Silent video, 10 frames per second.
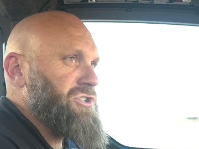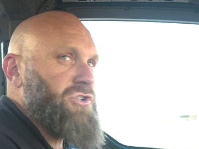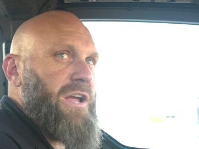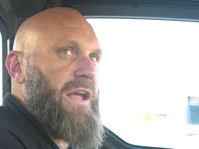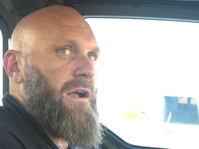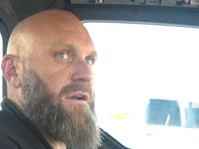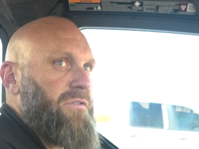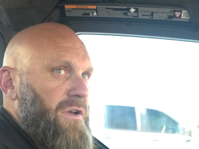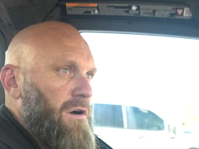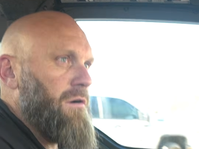street here,
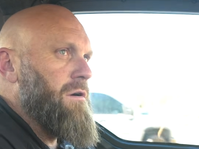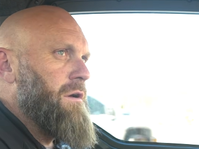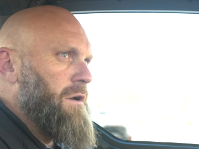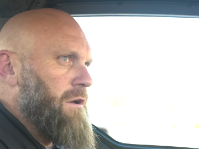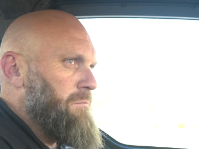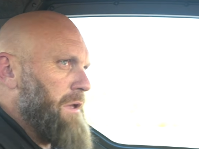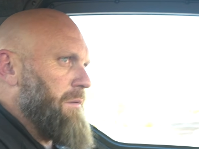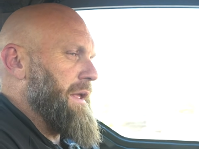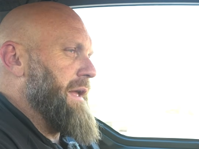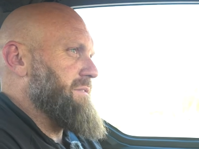so be
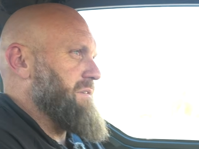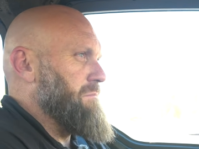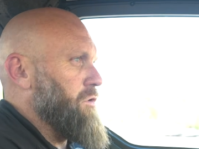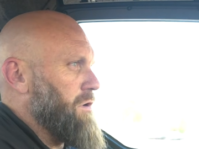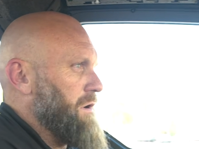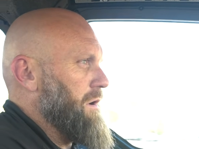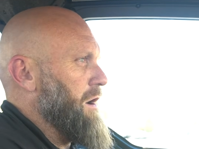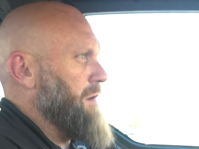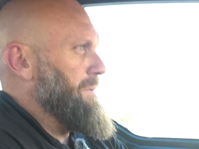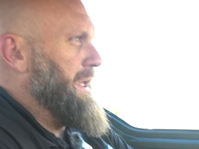able to get some more
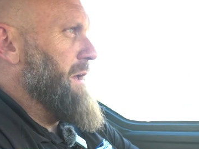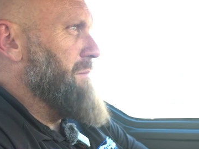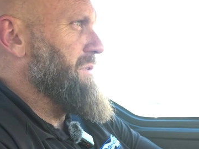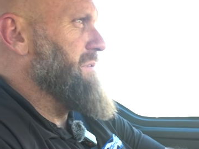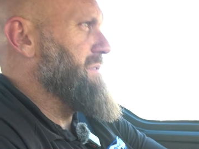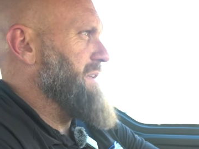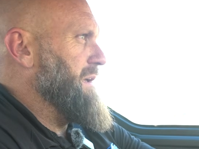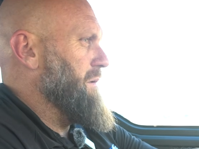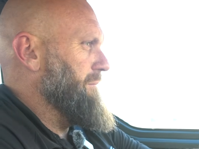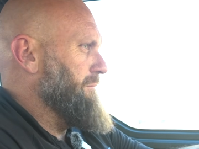RPMs and see
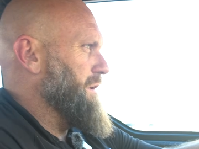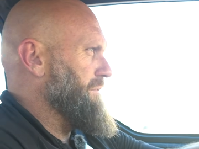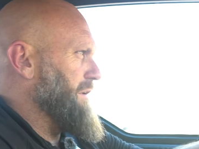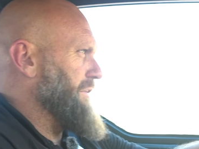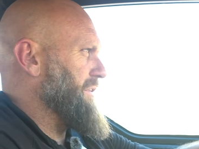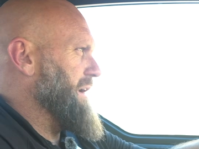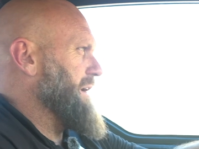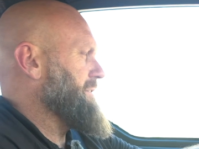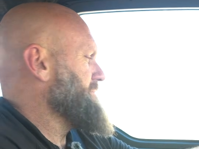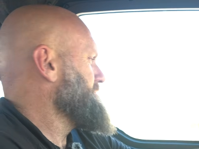what it feels
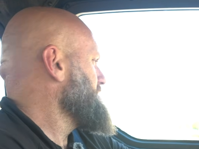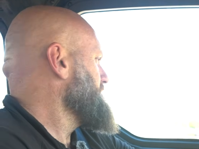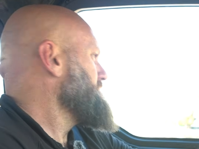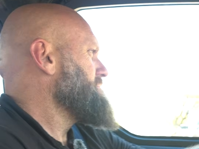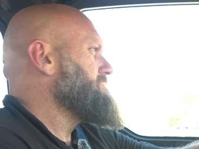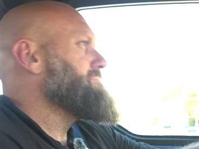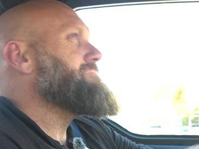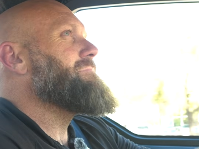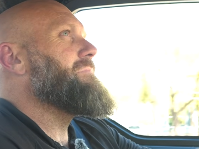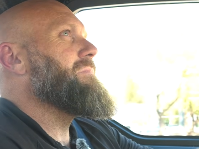like.
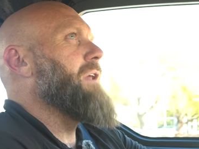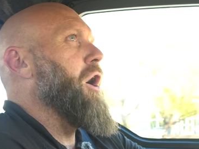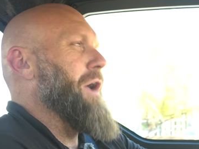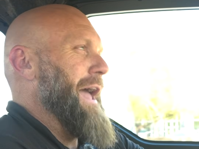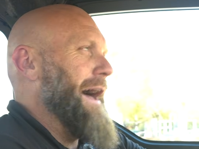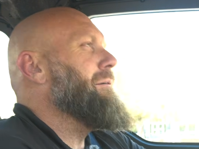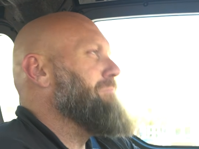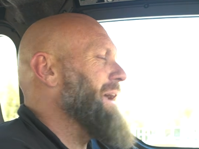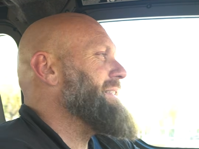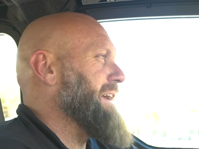Oh yeah,
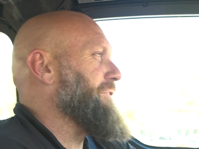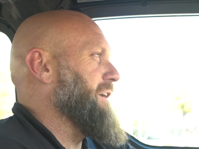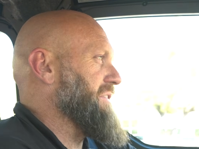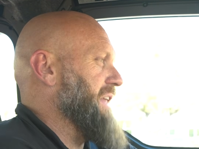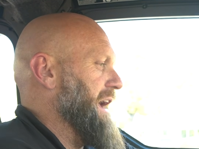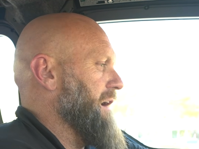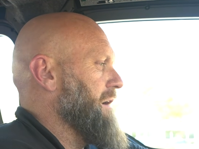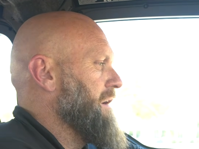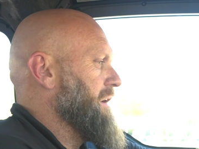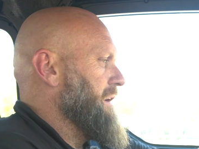big difference there
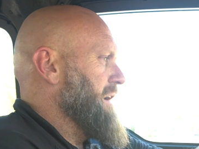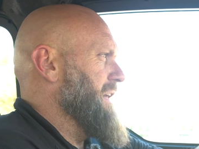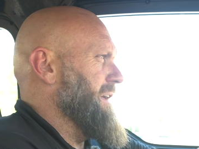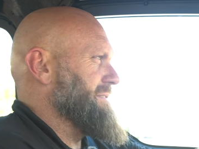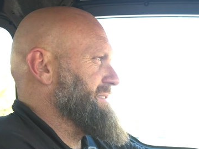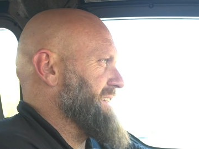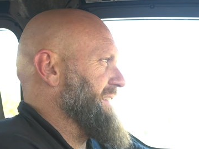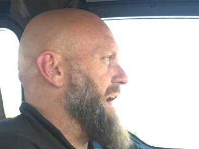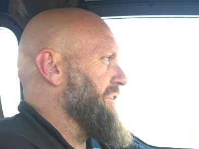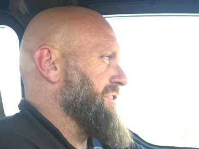in the
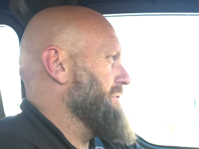6,000